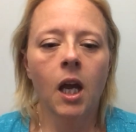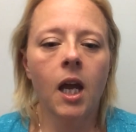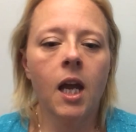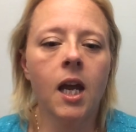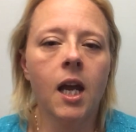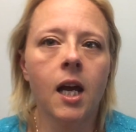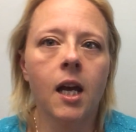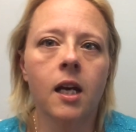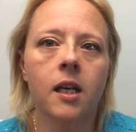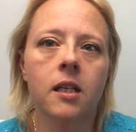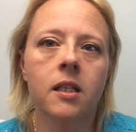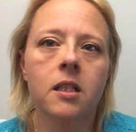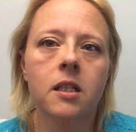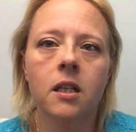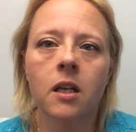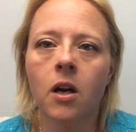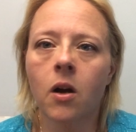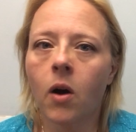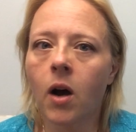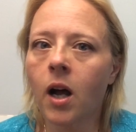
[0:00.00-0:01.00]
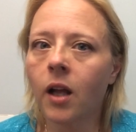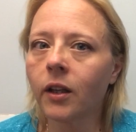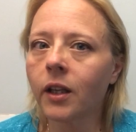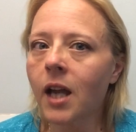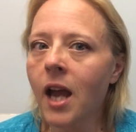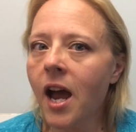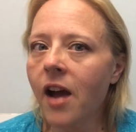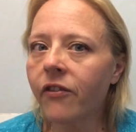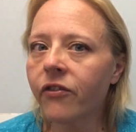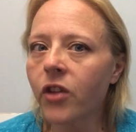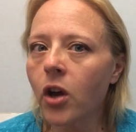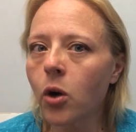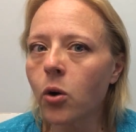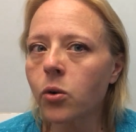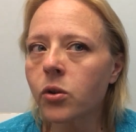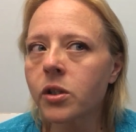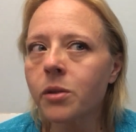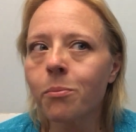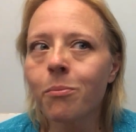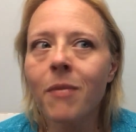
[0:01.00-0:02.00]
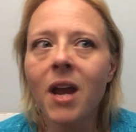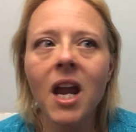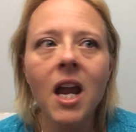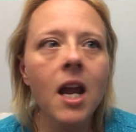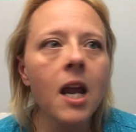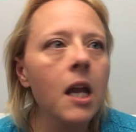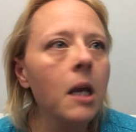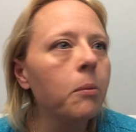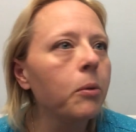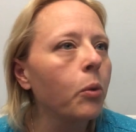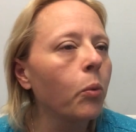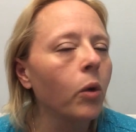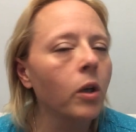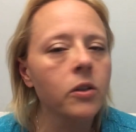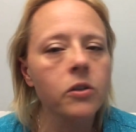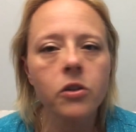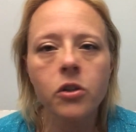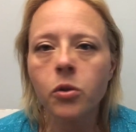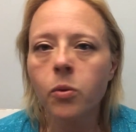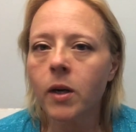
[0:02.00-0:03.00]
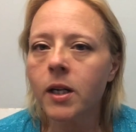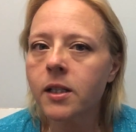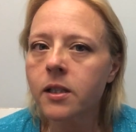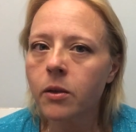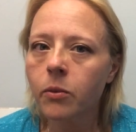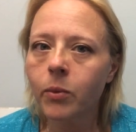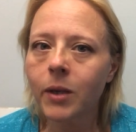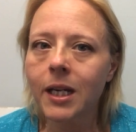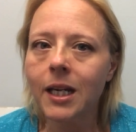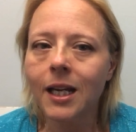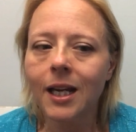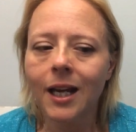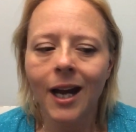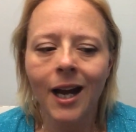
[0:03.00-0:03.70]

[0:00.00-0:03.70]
And, you know, I'll have those maybe once or twice a week.